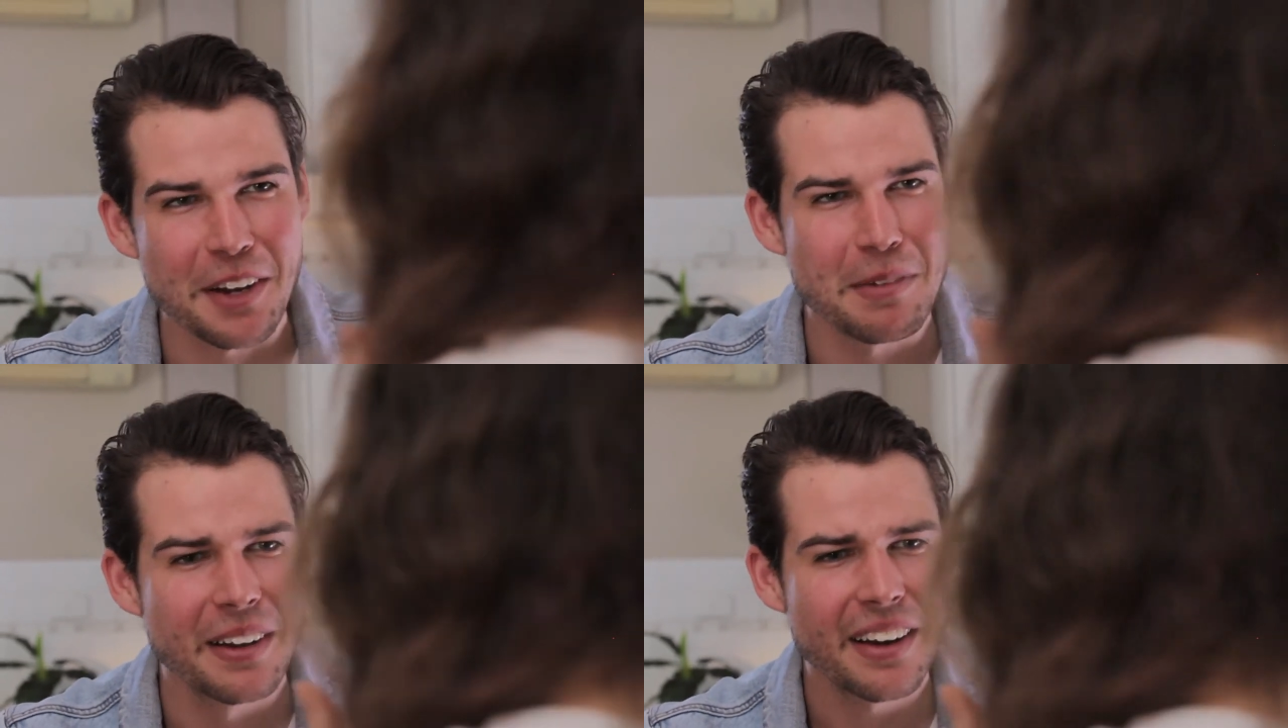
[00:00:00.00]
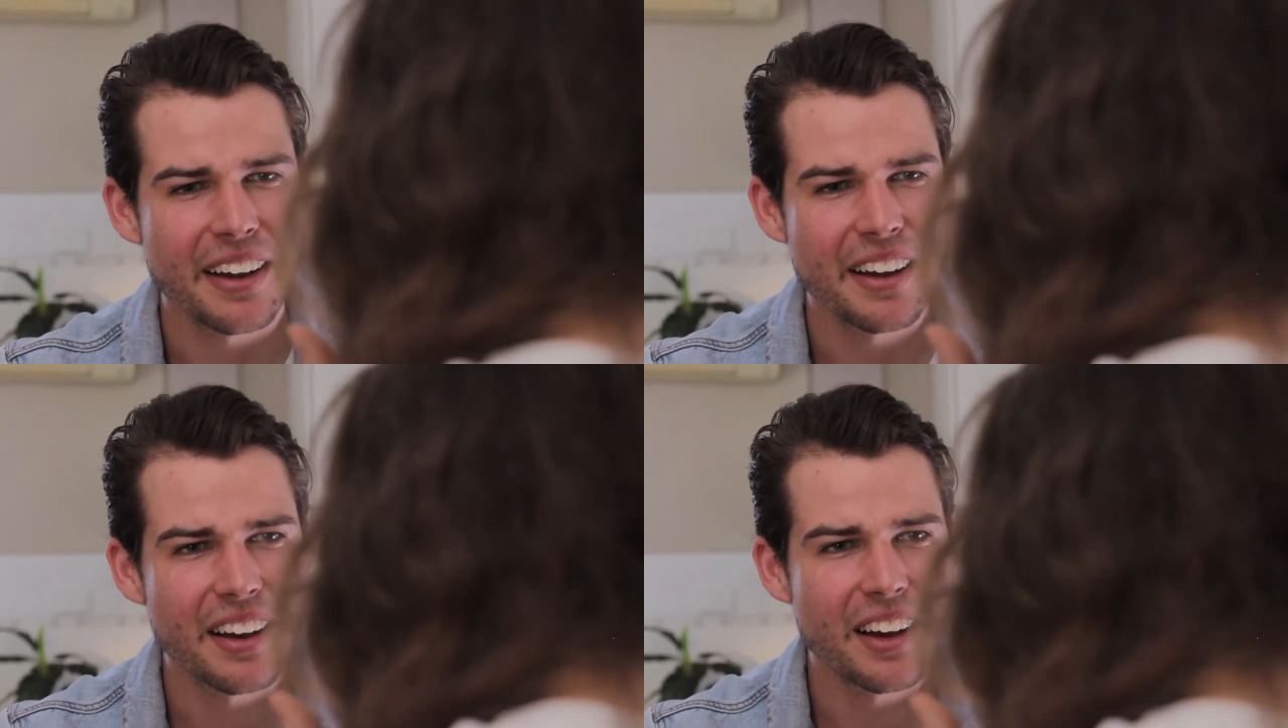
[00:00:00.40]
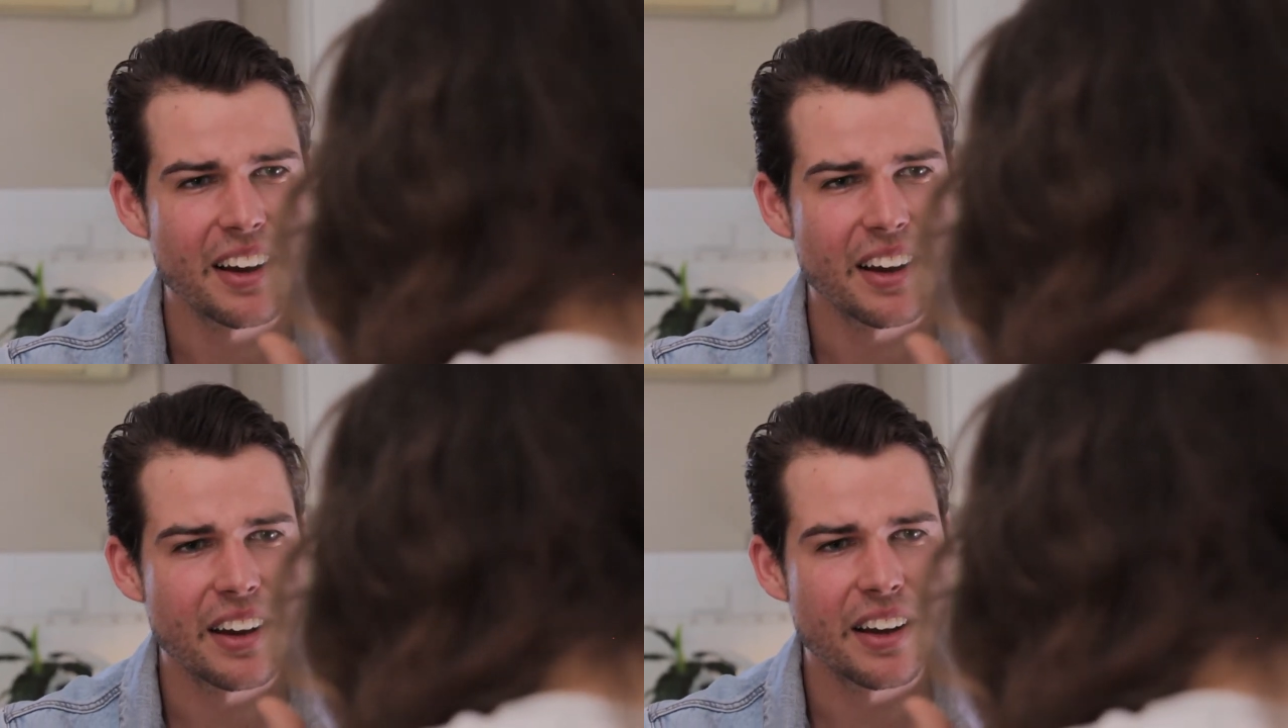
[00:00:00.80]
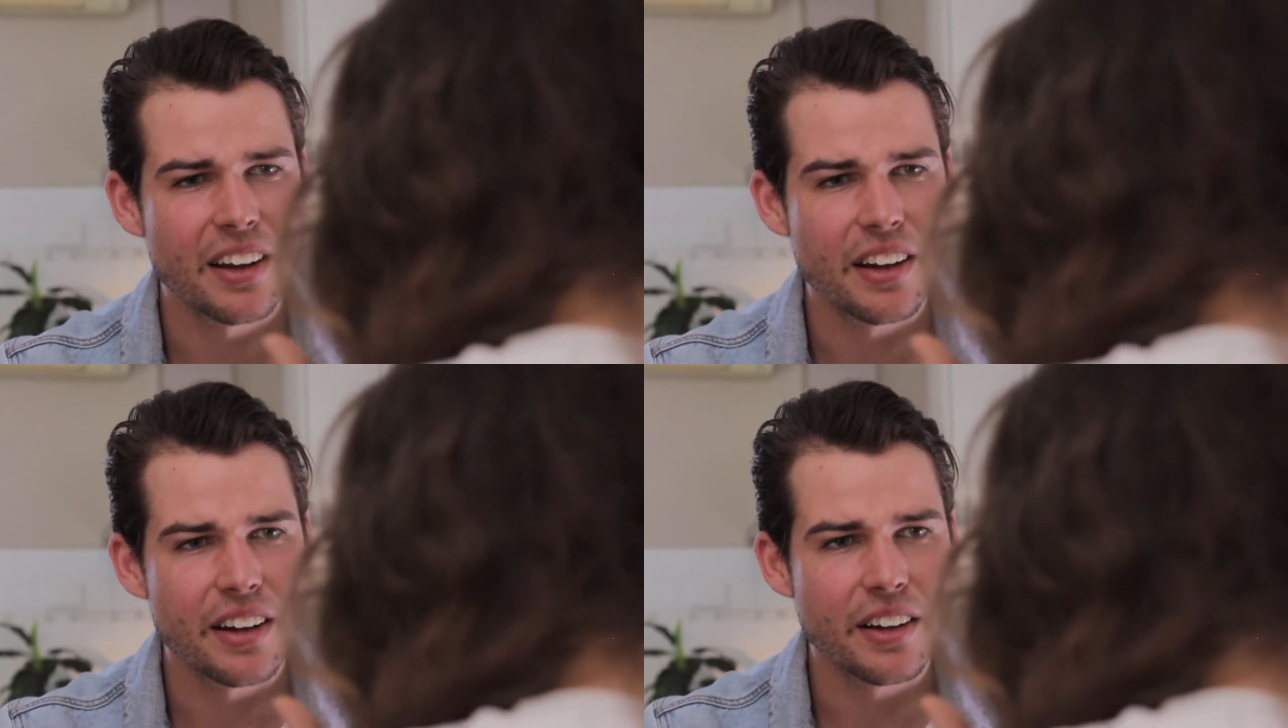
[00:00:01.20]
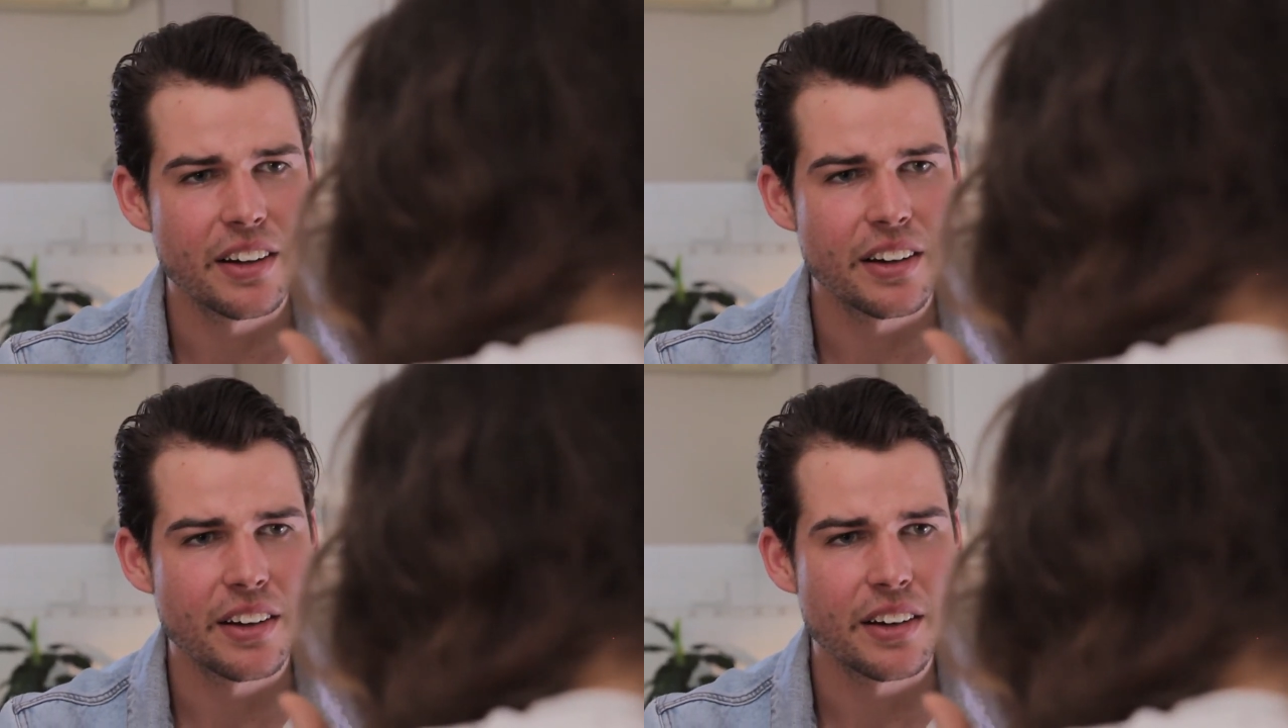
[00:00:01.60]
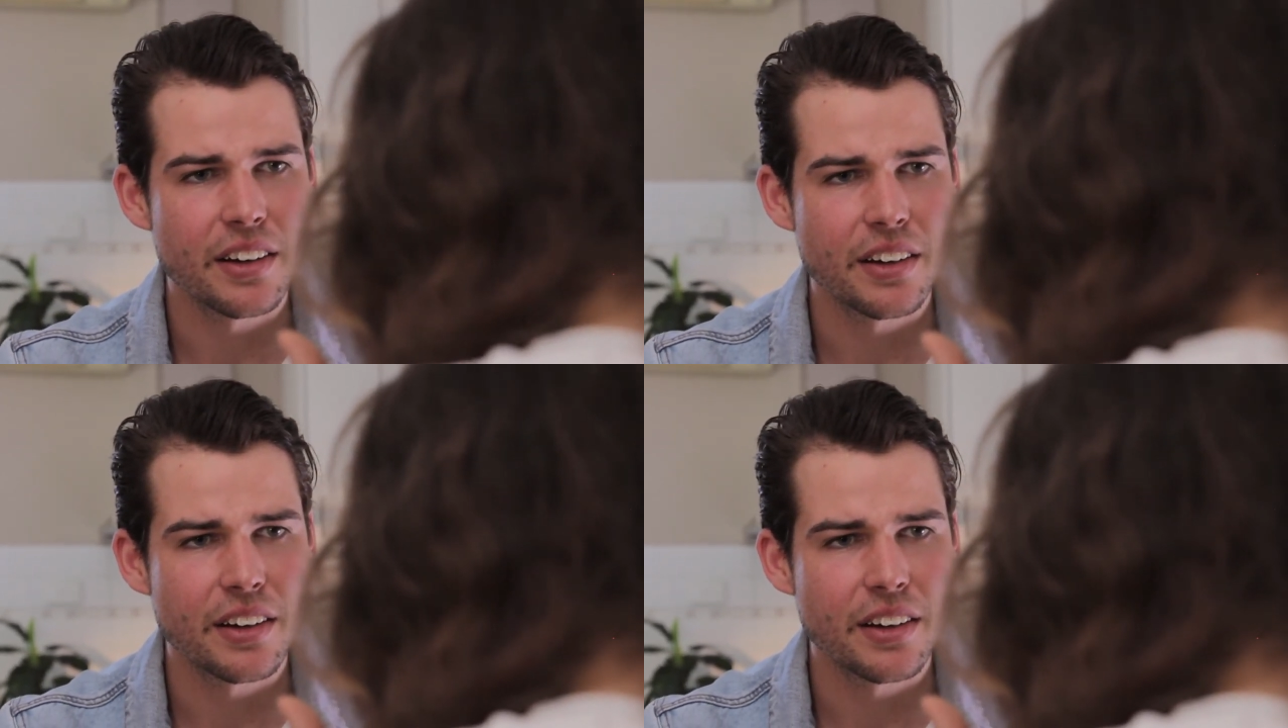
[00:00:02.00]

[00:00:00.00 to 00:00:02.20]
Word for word: Oh my god!